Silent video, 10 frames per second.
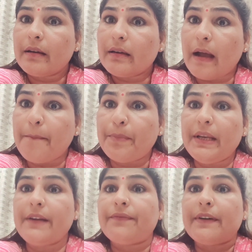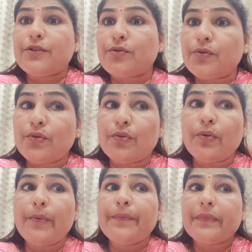complete, first
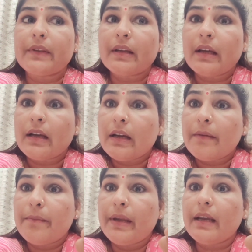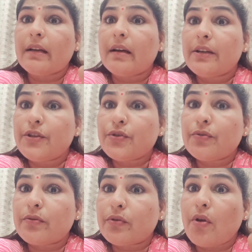you make
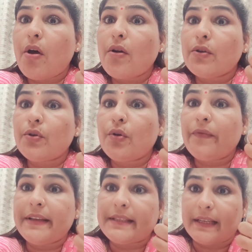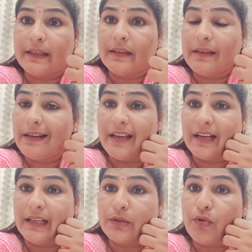strong your basic in
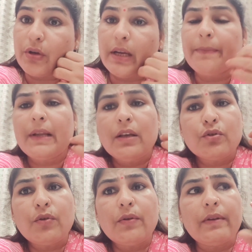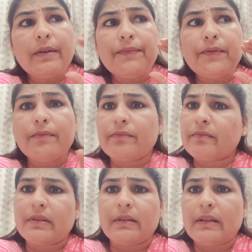English. Okay, so if
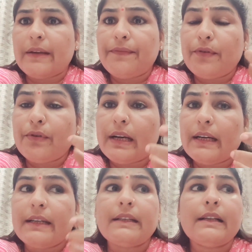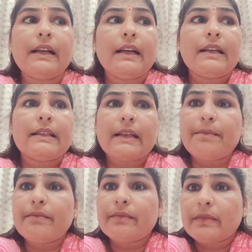you learn some